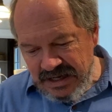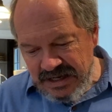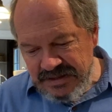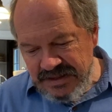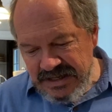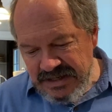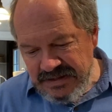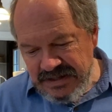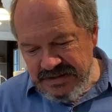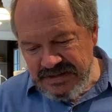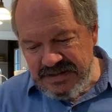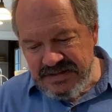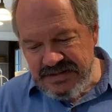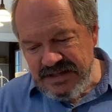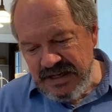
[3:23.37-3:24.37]
I think that
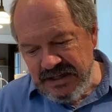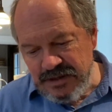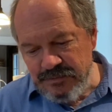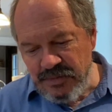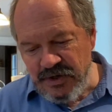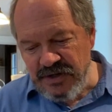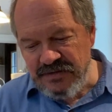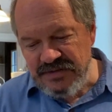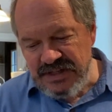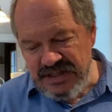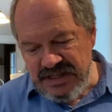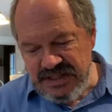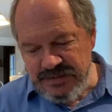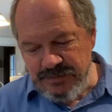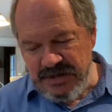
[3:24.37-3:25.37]
the second part of
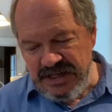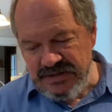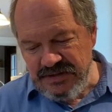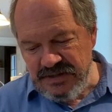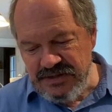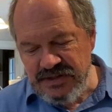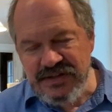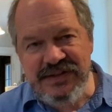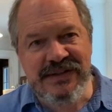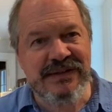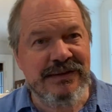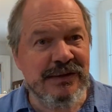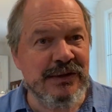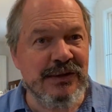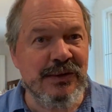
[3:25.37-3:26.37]
today's passage is
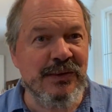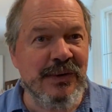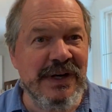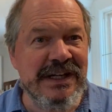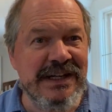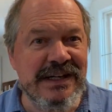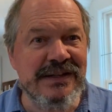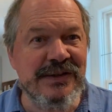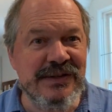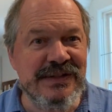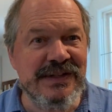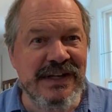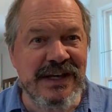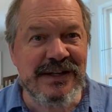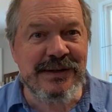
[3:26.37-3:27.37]
quite
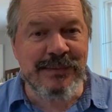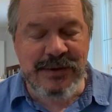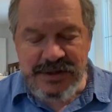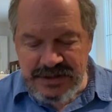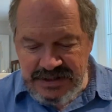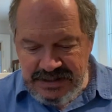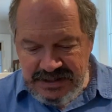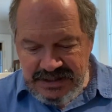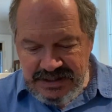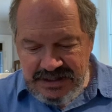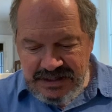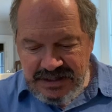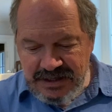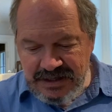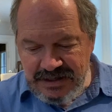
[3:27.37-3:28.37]
understandable.
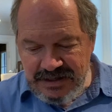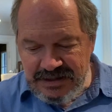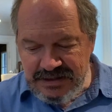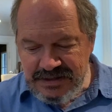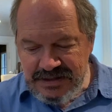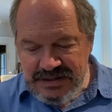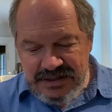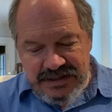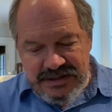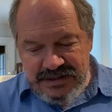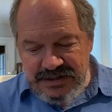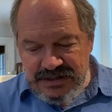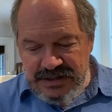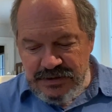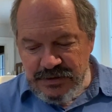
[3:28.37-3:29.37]

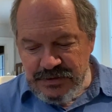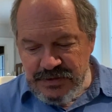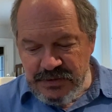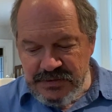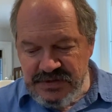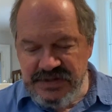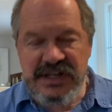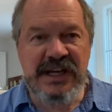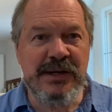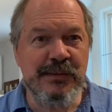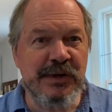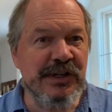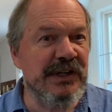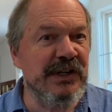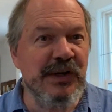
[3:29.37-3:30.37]
Don't say
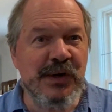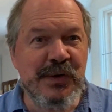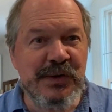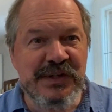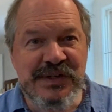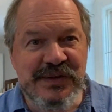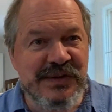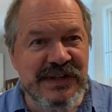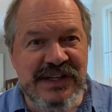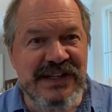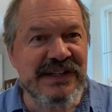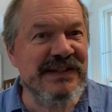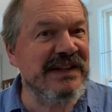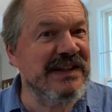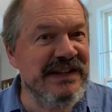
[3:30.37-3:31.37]
we're going to go and do
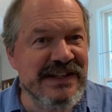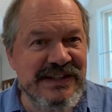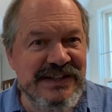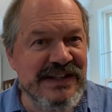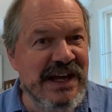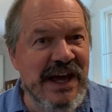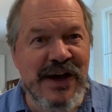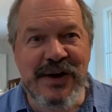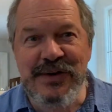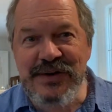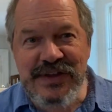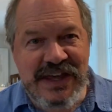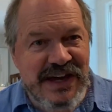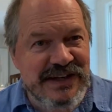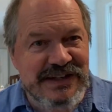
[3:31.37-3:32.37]
this in this town
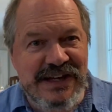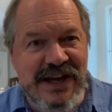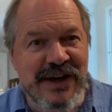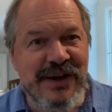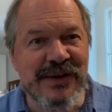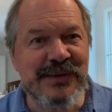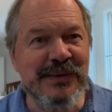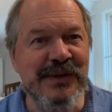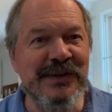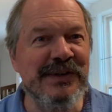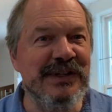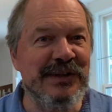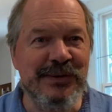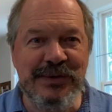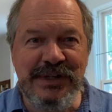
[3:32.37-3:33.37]
or that town, we're going
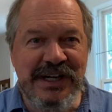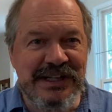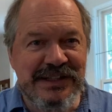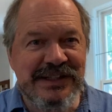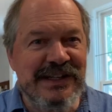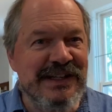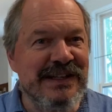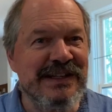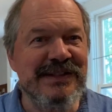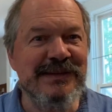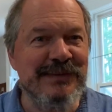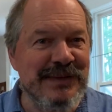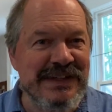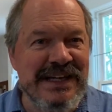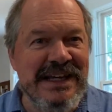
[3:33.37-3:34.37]
to create this.